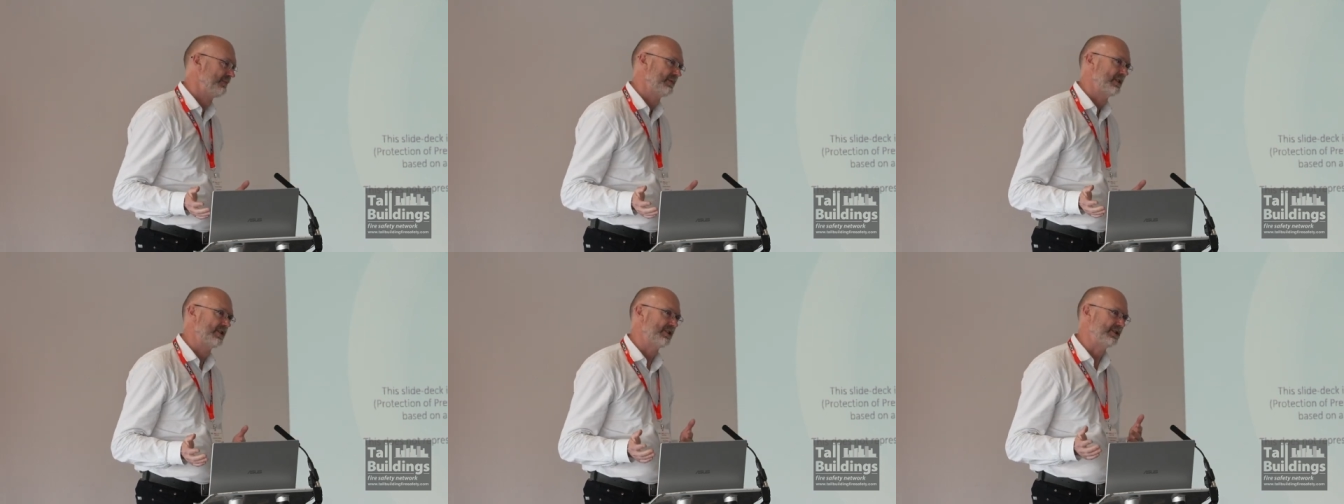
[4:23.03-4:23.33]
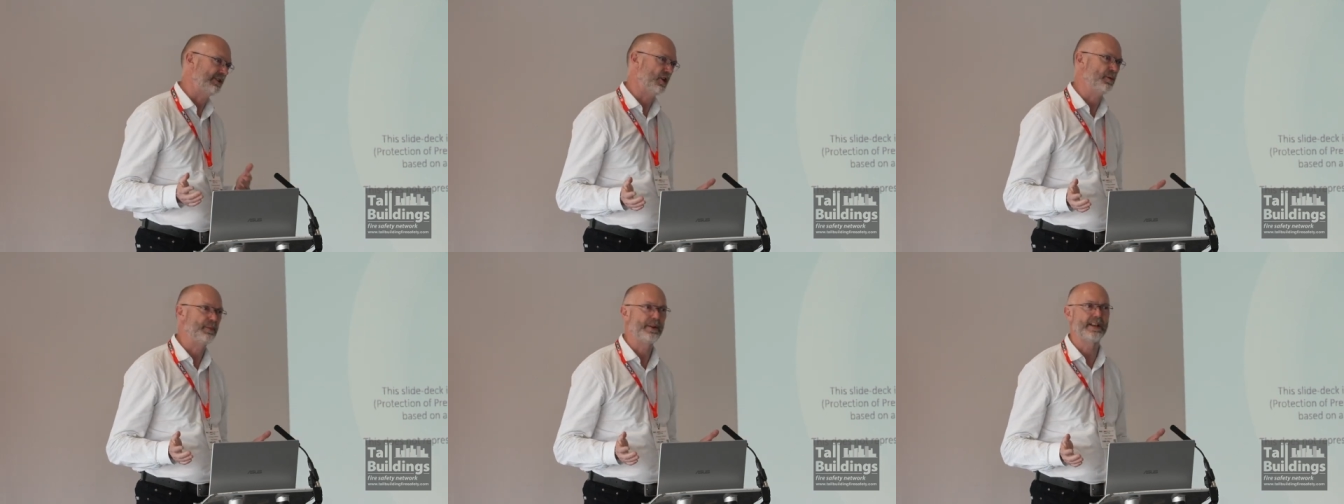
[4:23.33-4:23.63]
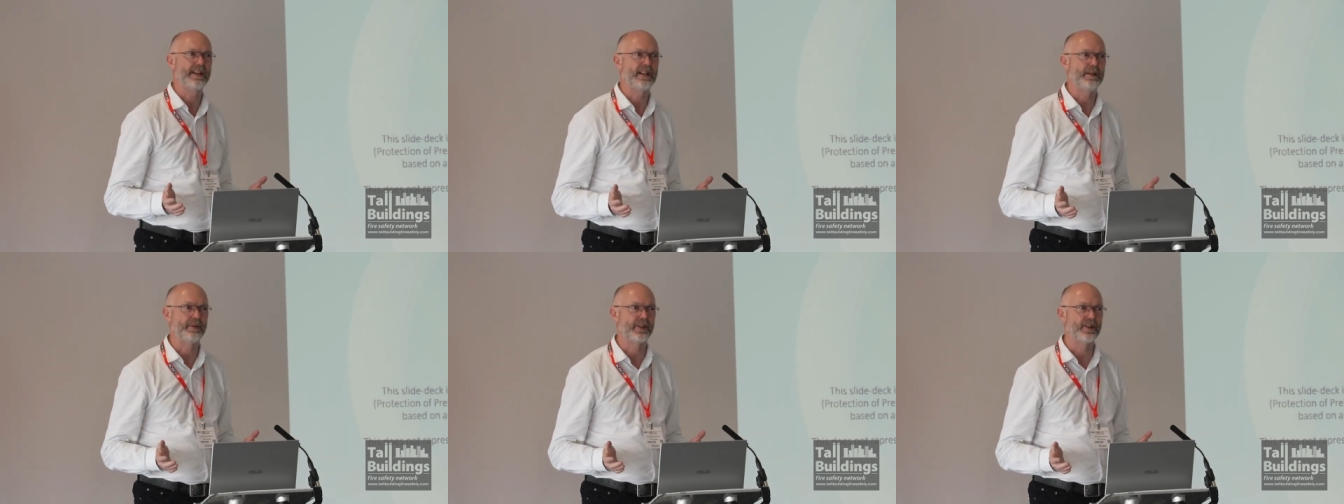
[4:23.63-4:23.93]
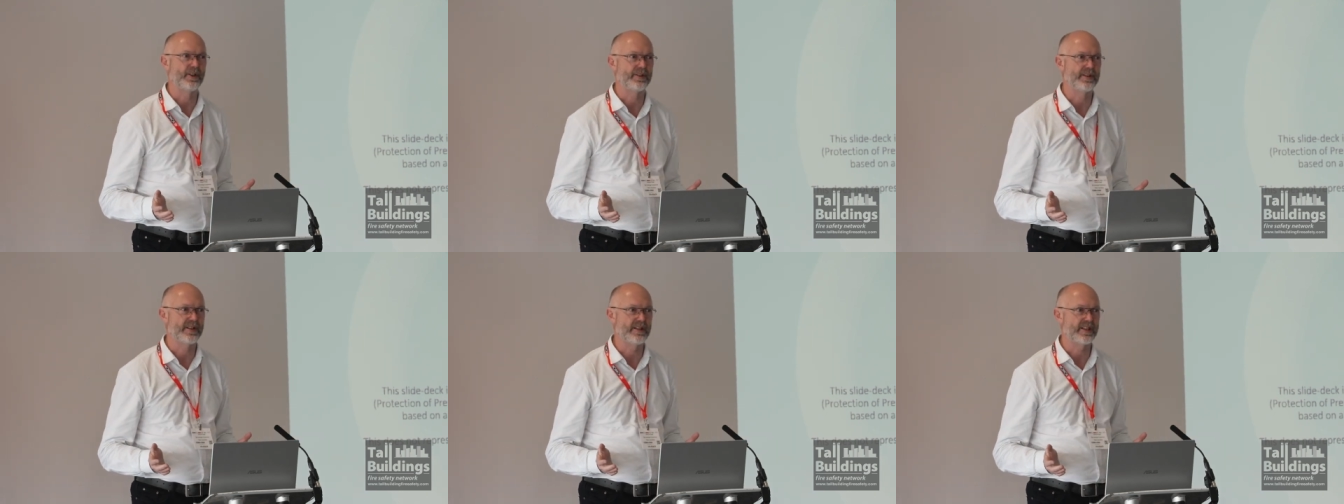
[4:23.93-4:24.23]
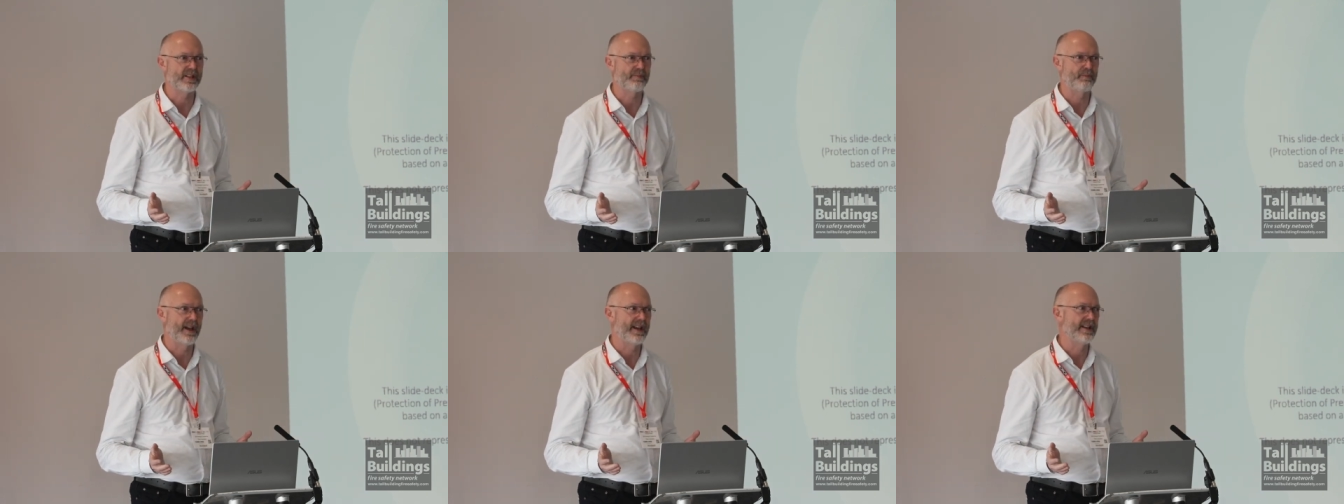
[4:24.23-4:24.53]
She's an OBE because she
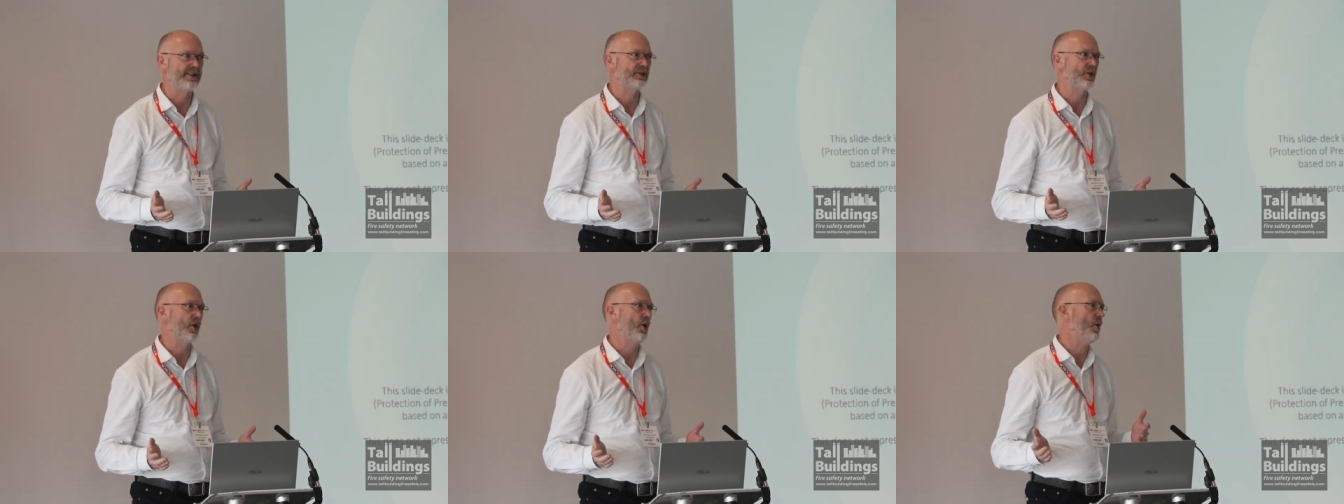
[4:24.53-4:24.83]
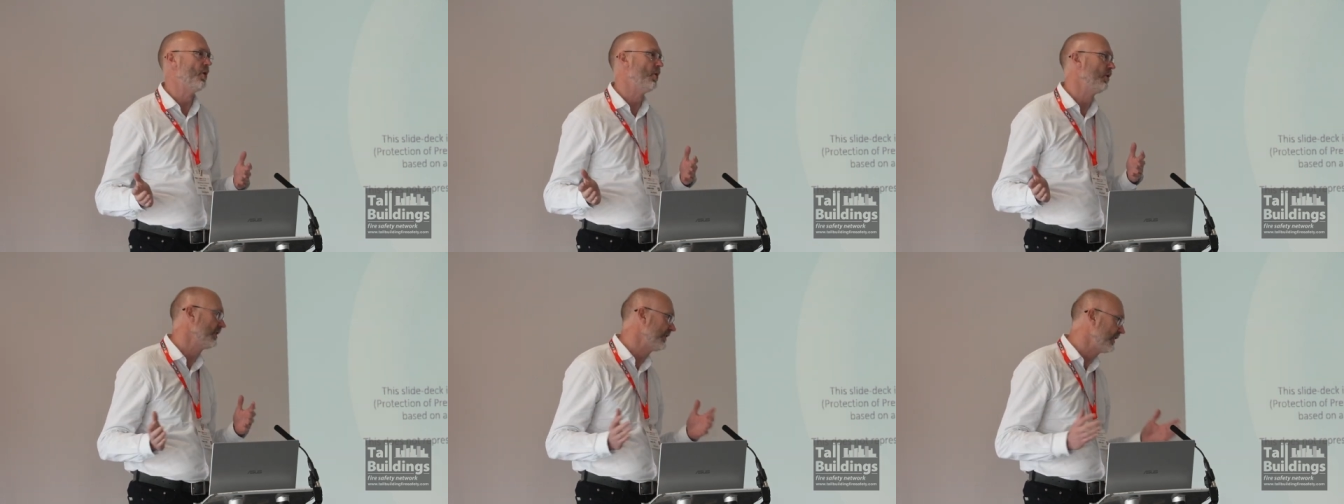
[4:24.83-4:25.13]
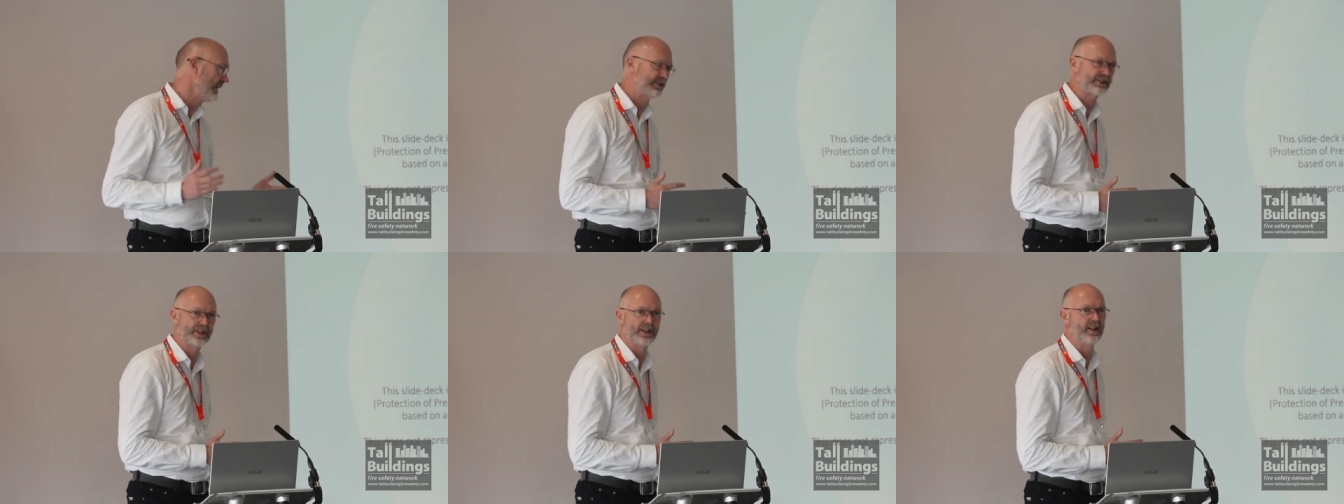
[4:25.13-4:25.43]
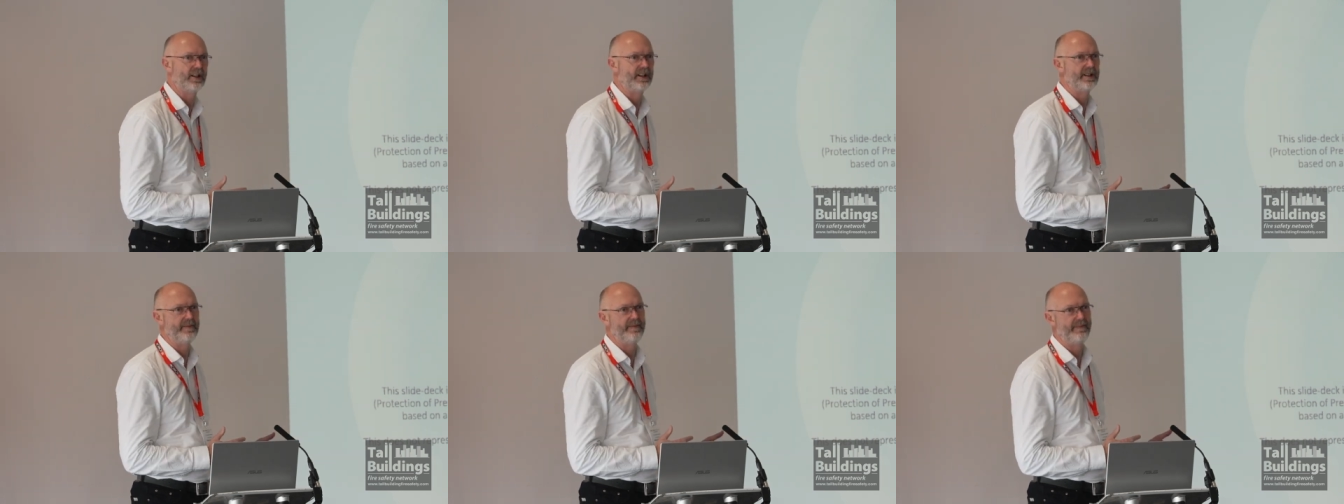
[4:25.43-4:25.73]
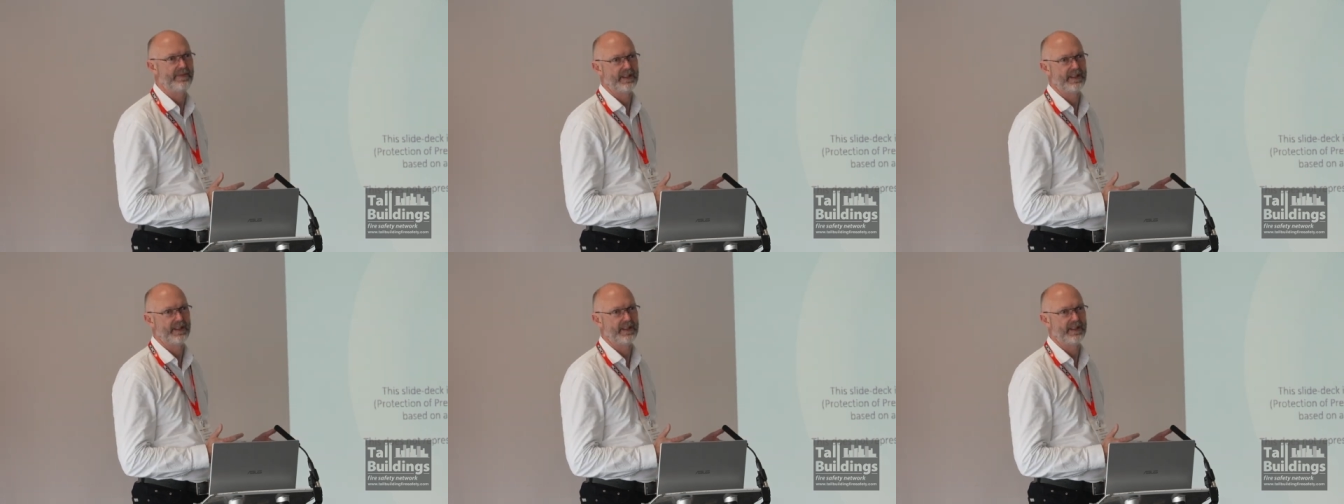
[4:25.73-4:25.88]
spends all of her time